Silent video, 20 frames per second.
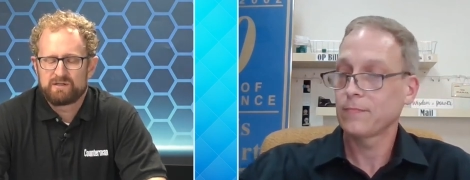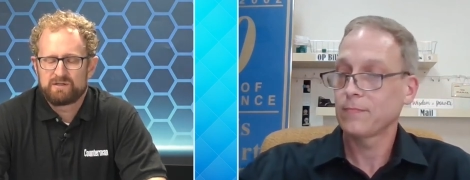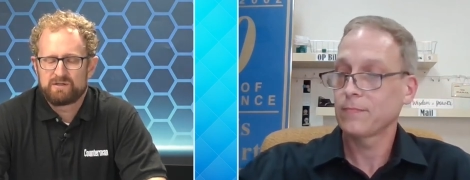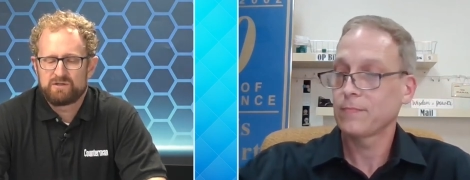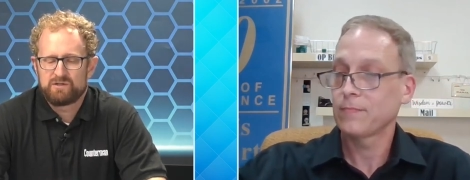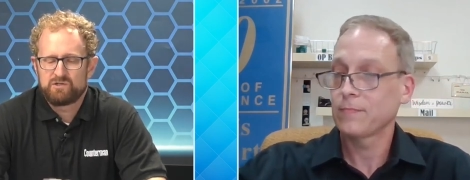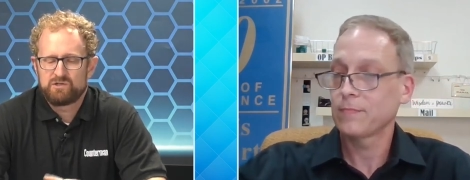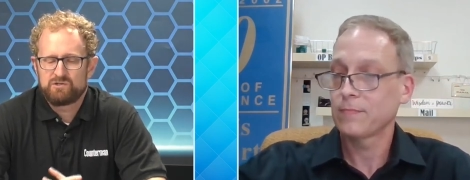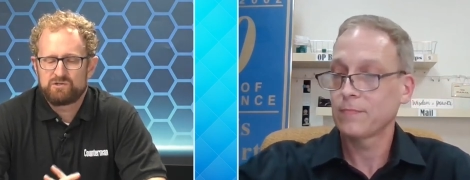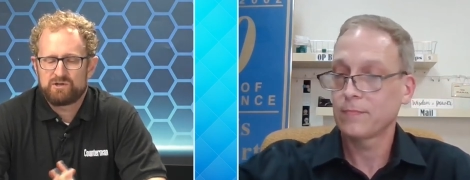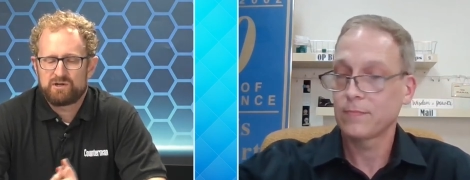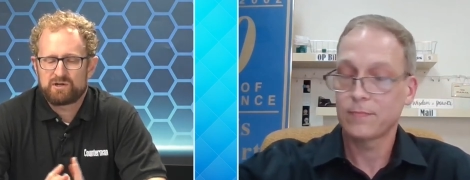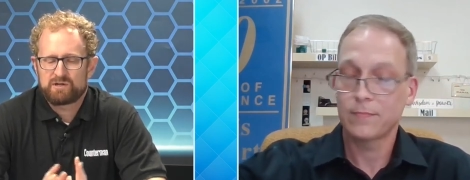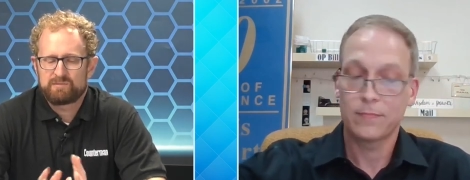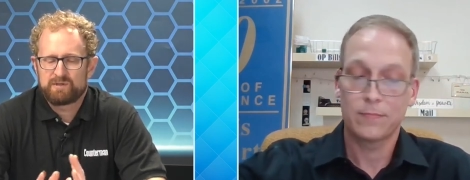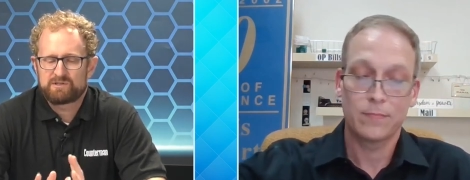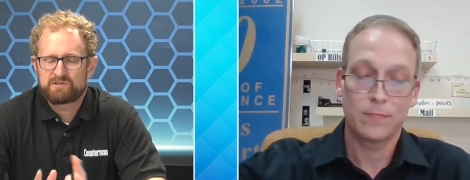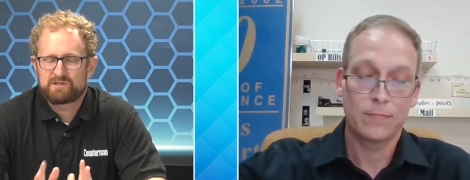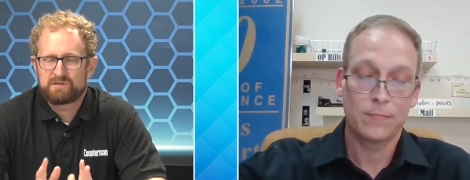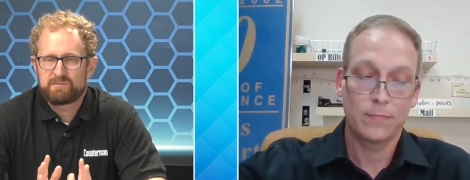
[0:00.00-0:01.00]
Speaker 1: Could you talk
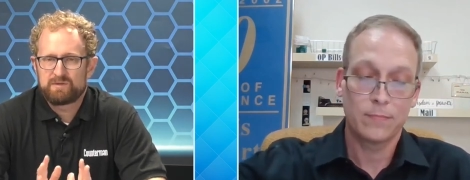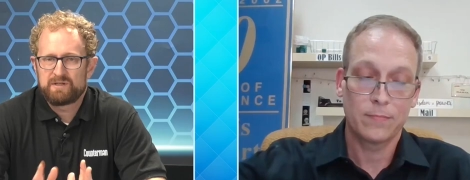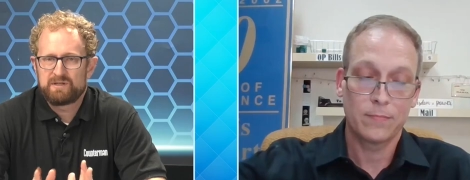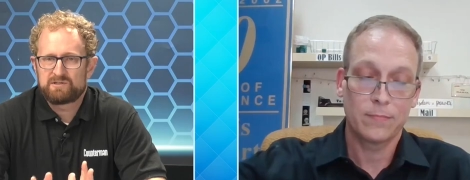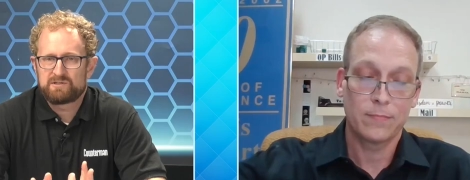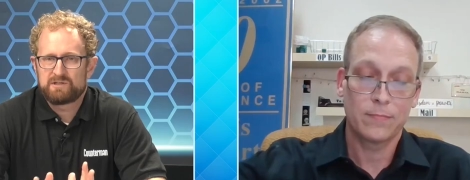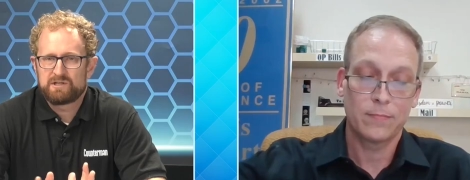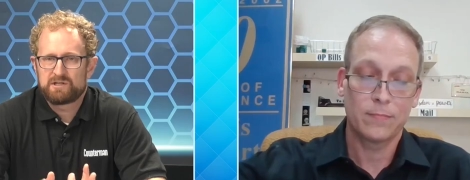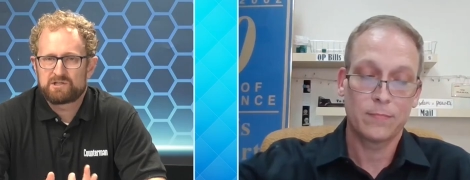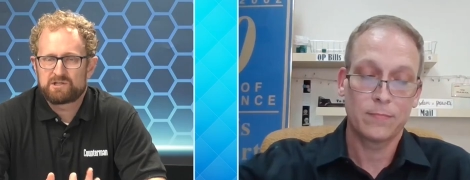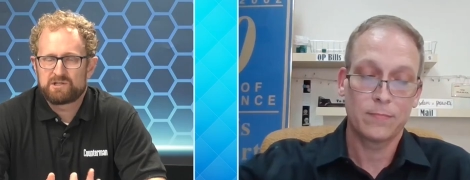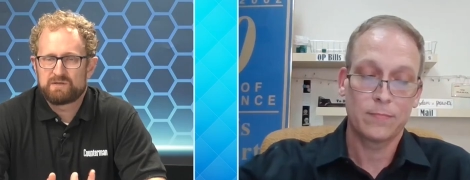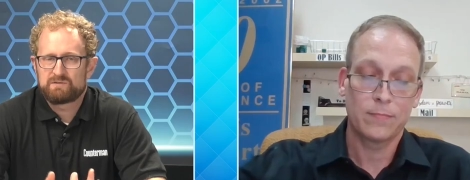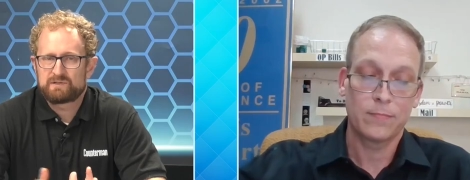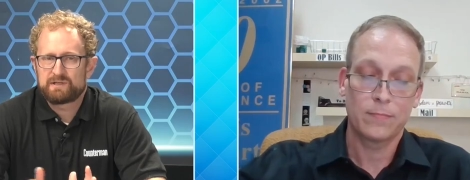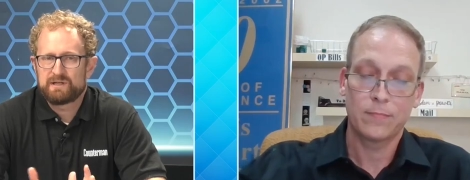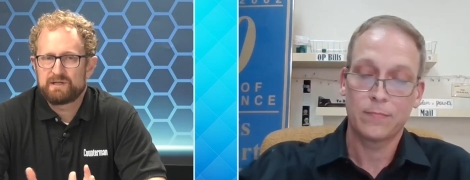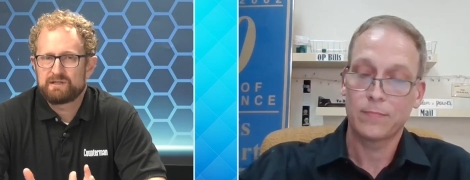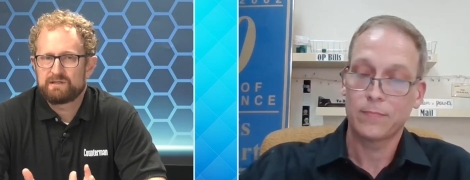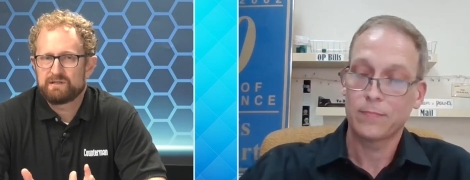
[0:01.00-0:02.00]
about some of these initiatives
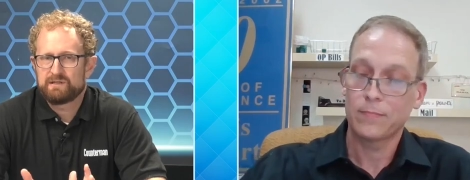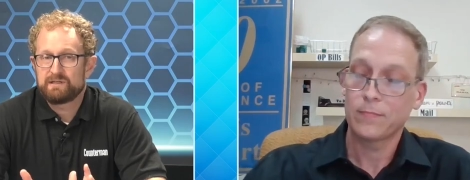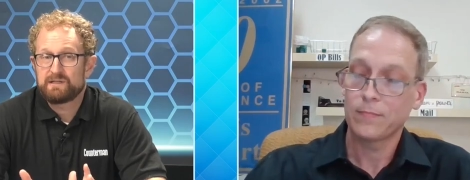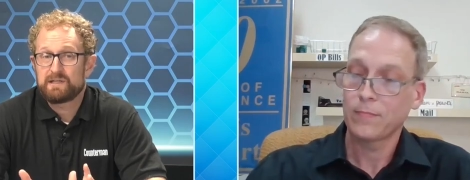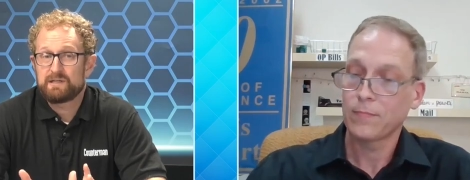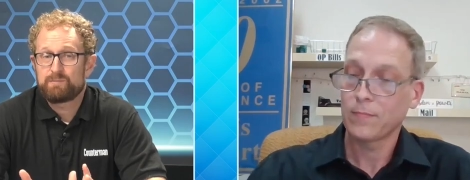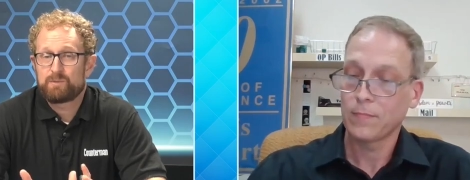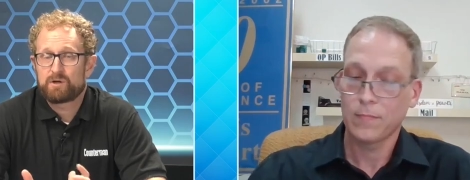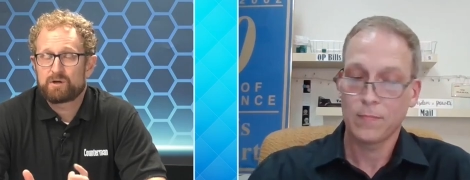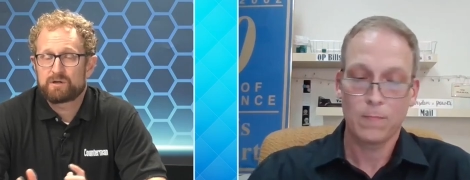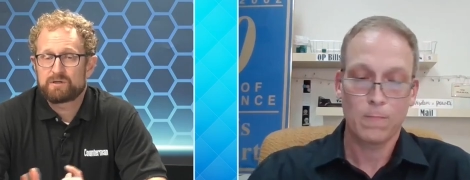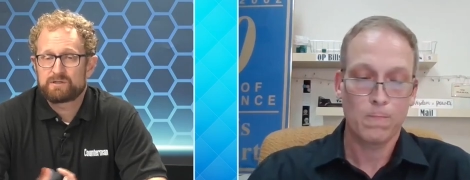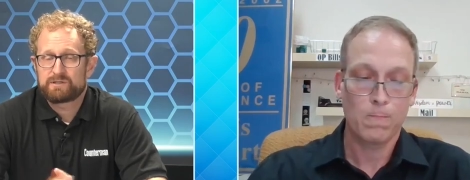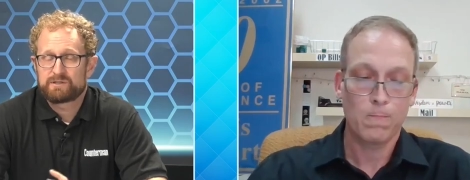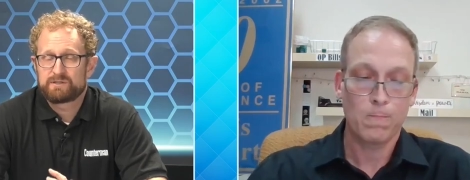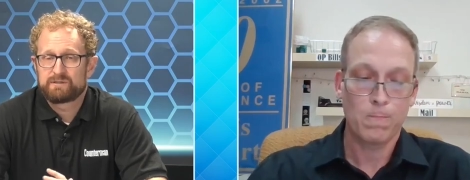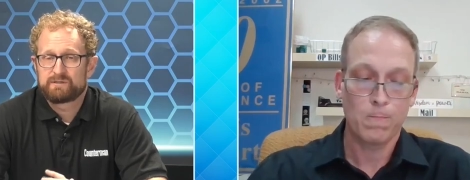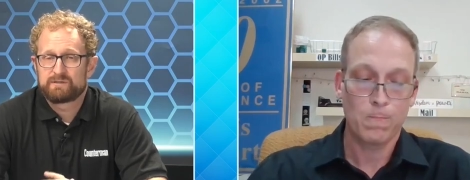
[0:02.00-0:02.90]
like uh, ePart?